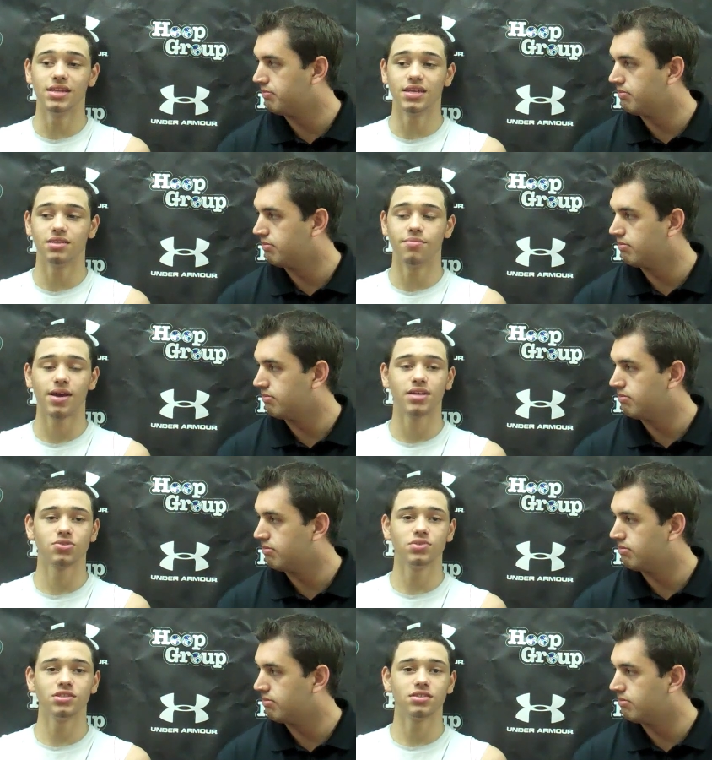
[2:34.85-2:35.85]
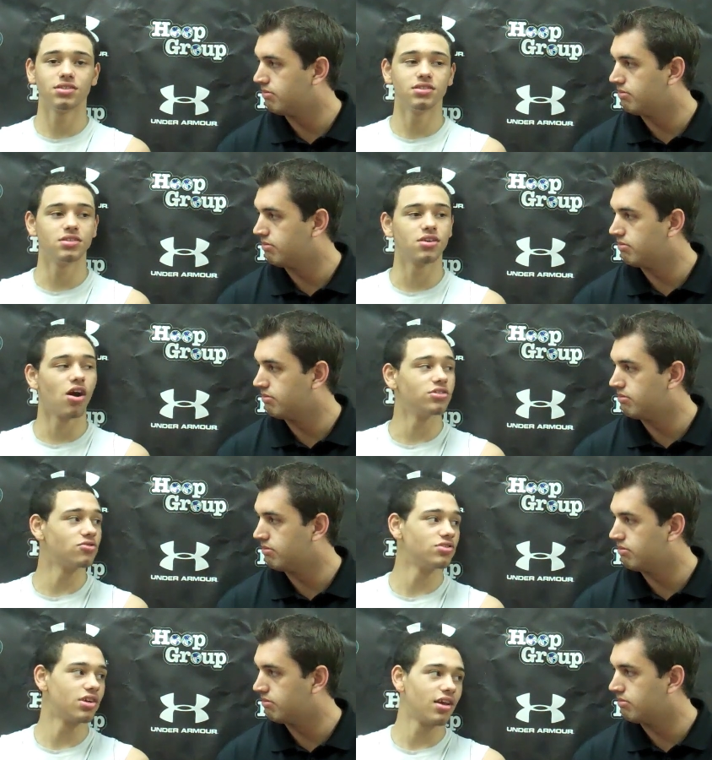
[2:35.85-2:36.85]
Speaker 1: in the past week, since college
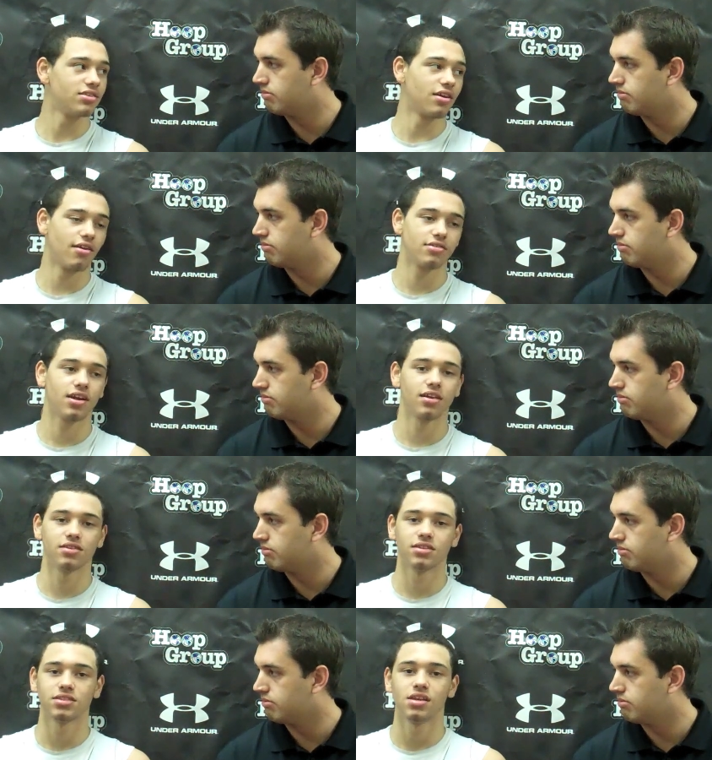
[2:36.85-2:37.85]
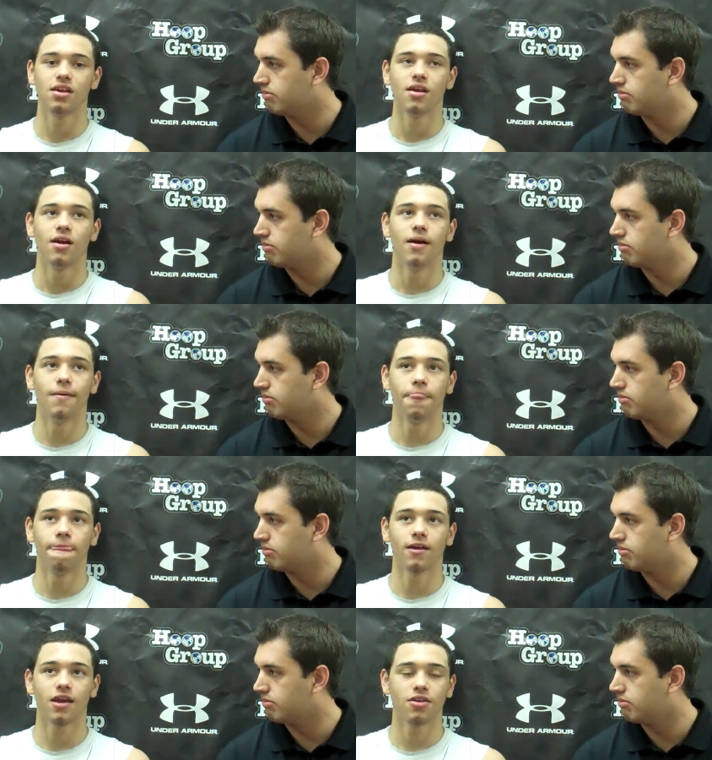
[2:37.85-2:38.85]
coaches are allowed to contact us, um, I
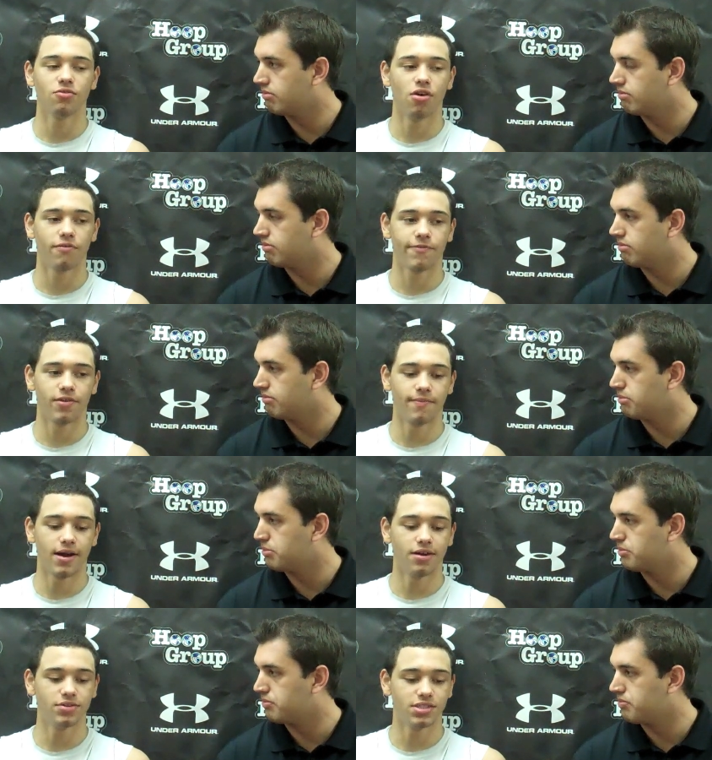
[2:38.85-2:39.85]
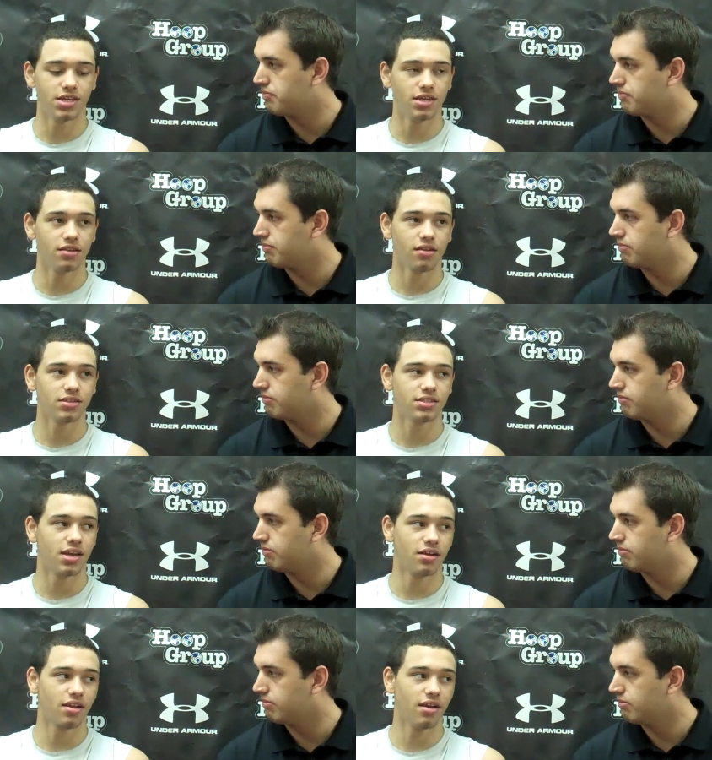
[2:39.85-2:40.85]
got a new offer from Iowa State,
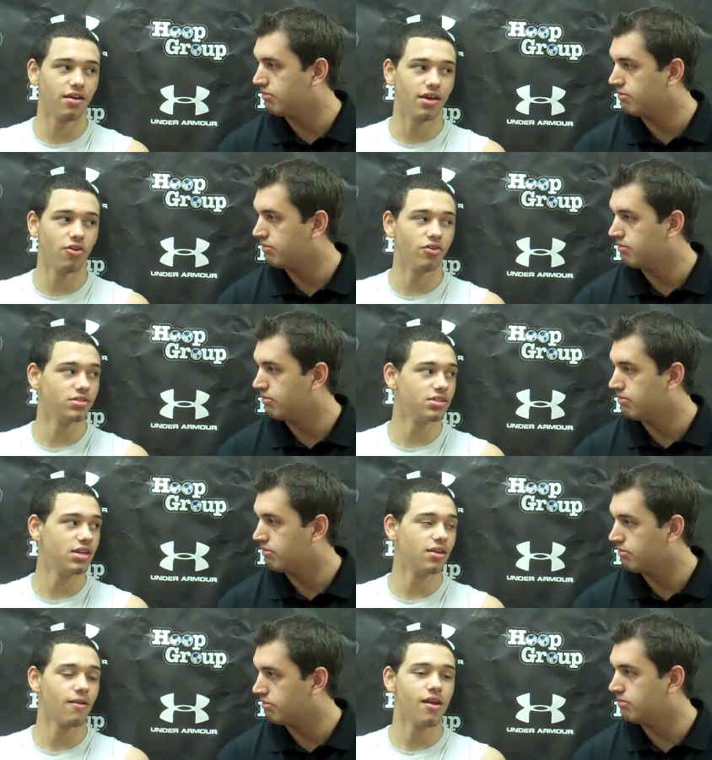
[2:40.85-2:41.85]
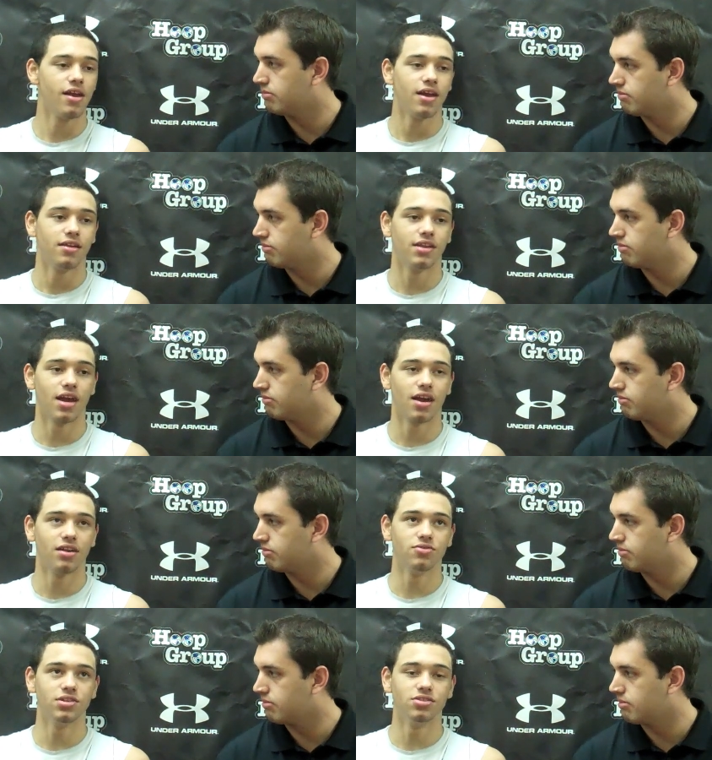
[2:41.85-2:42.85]
Santa Clara, and Oregon State. And I got a
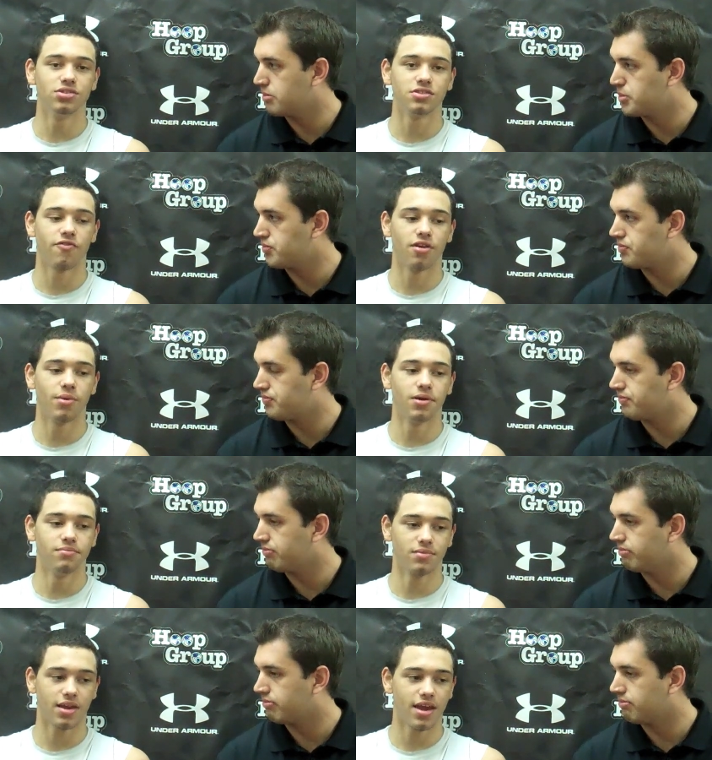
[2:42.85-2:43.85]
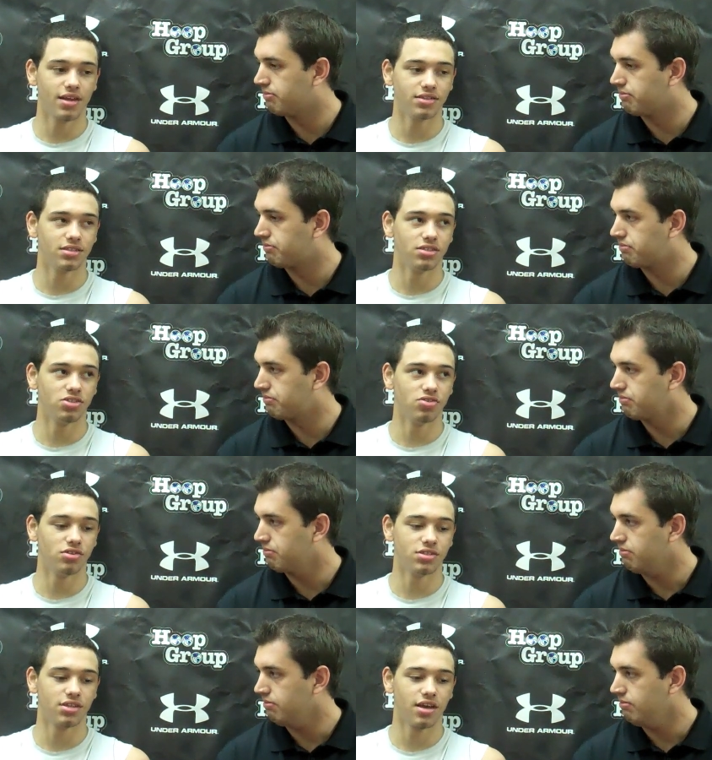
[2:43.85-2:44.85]
new interest from um, Kansas, Georgia
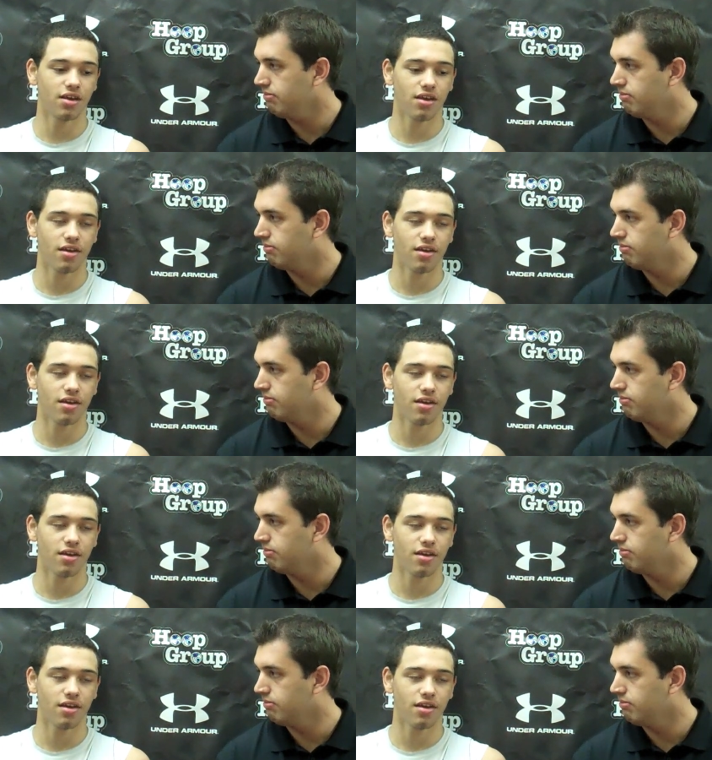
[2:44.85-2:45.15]
Tech,